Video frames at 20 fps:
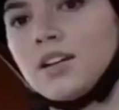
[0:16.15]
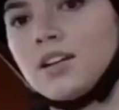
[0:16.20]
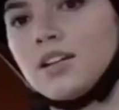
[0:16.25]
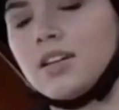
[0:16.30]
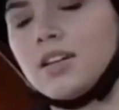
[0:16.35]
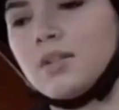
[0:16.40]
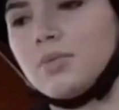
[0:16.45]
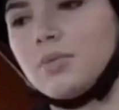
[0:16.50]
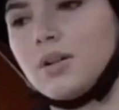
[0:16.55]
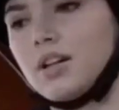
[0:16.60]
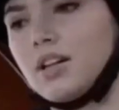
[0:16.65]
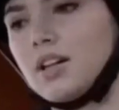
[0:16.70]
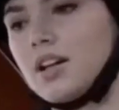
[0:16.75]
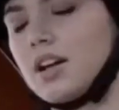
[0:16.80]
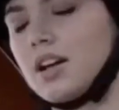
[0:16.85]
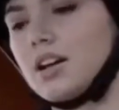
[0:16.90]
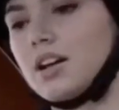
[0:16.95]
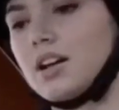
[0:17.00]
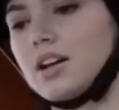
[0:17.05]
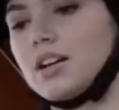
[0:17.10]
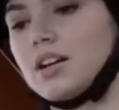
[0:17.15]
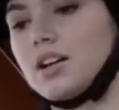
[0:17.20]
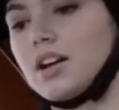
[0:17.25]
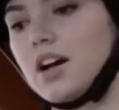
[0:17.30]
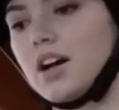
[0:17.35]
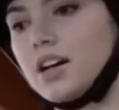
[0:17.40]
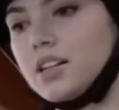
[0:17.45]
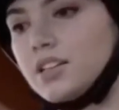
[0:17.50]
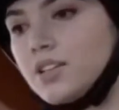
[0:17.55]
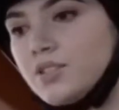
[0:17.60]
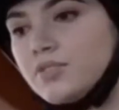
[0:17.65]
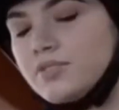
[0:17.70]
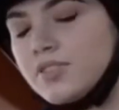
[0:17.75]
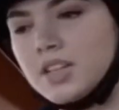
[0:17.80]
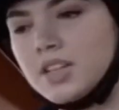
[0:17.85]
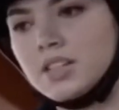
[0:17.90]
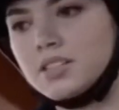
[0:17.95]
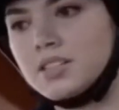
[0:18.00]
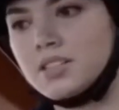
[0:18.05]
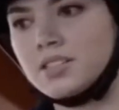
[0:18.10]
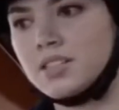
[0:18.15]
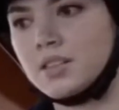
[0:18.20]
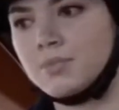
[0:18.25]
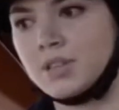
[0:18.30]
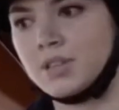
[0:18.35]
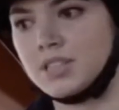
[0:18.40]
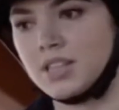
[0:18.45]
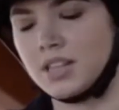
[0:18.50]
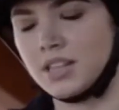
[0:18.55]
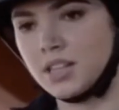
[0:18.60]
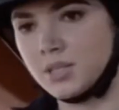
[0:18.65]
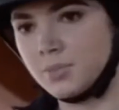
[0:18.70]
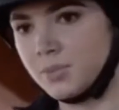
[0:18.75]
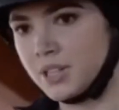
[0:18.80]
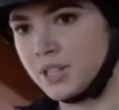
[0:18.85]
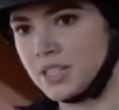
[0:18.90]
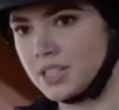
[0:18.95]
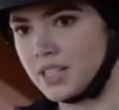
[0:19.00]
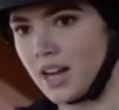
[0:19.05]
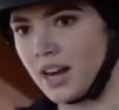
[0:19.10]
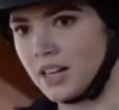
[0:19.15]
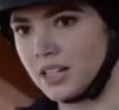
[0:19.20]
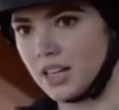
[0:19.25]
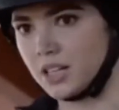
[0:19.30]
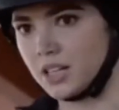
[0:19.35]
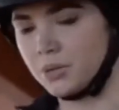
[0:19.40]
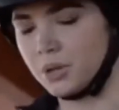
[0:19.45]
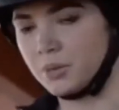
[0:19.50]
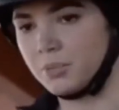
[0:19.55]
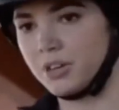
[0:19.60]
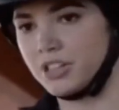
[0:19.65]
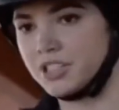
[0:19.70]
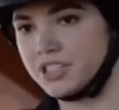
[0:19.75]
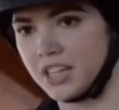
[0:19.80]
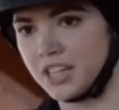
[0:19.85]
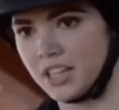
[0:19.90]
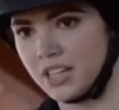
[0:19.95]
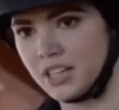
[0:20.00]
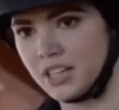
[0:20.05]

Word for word: it could mean for the final of Season 16. We'd also have two other likely